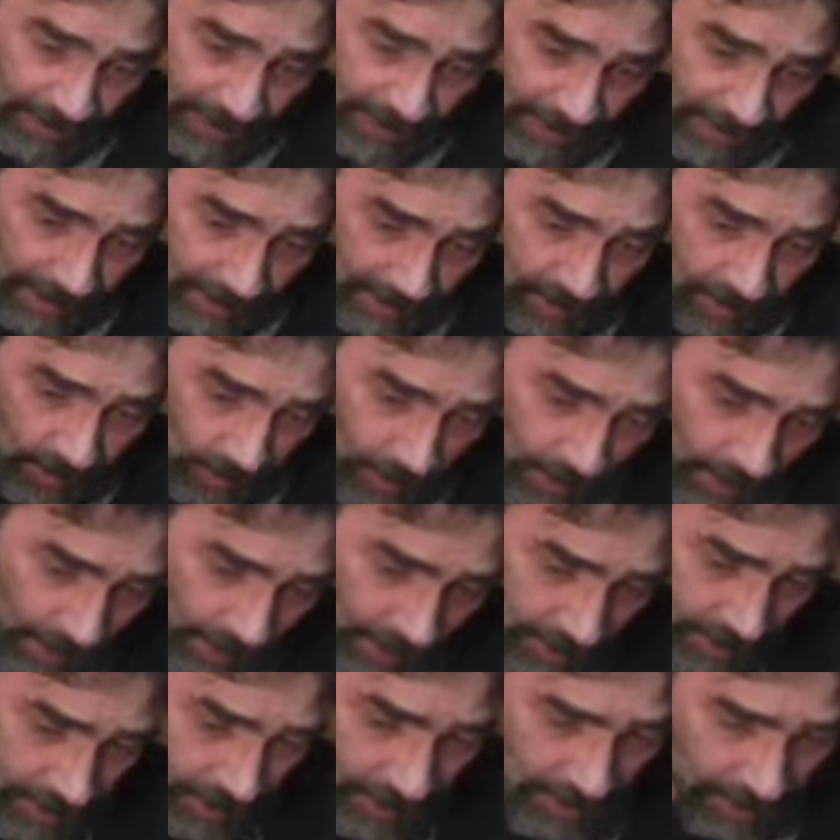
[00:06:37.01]
that he
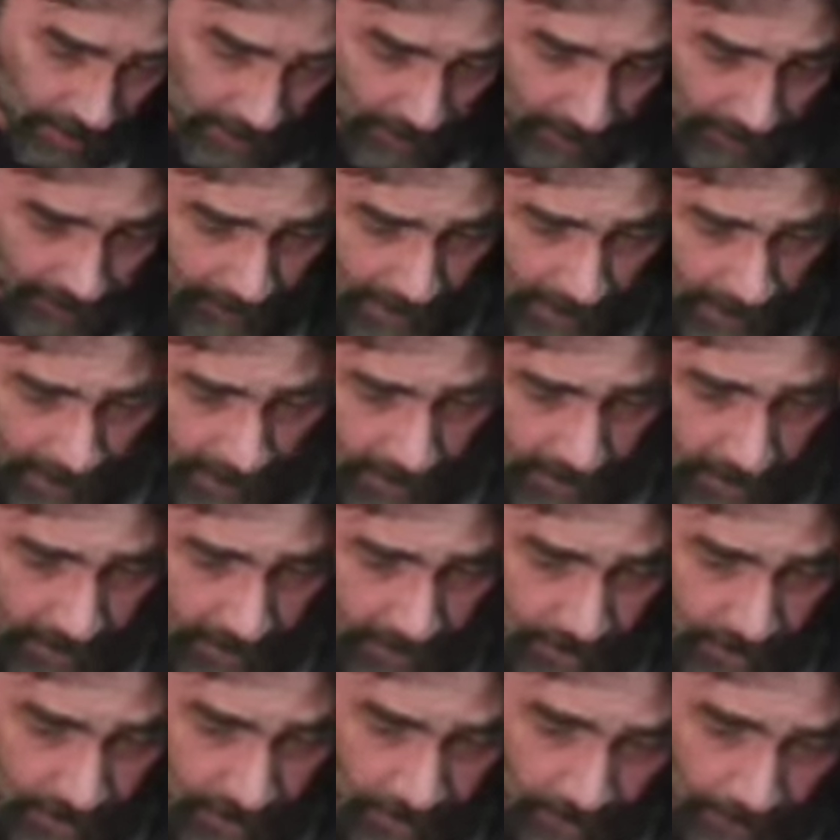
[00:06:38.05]
swore to your
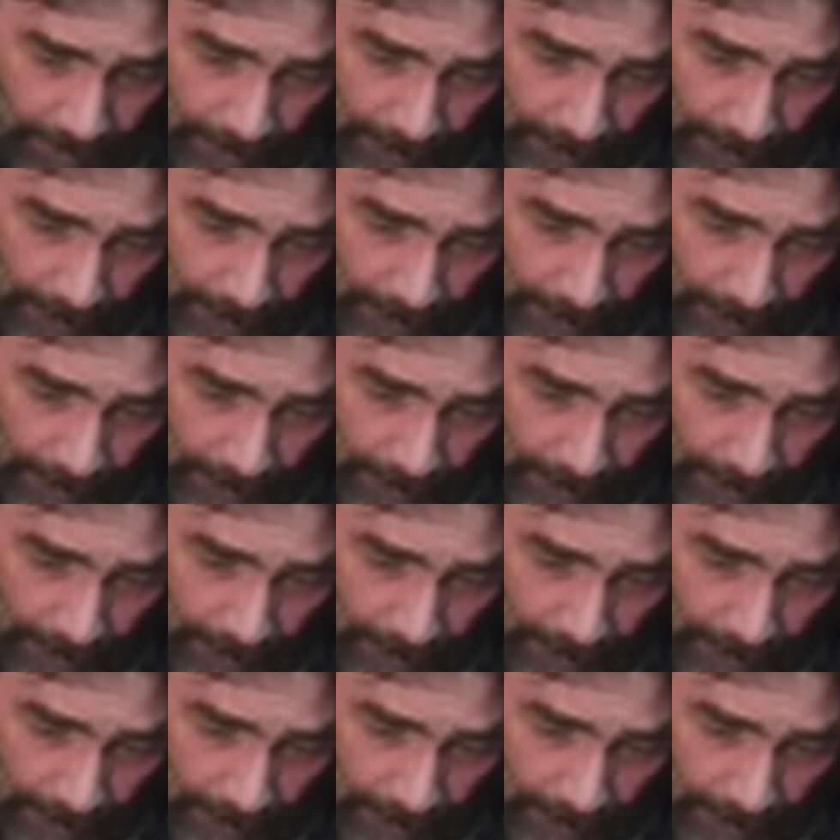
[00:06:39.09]
fathers.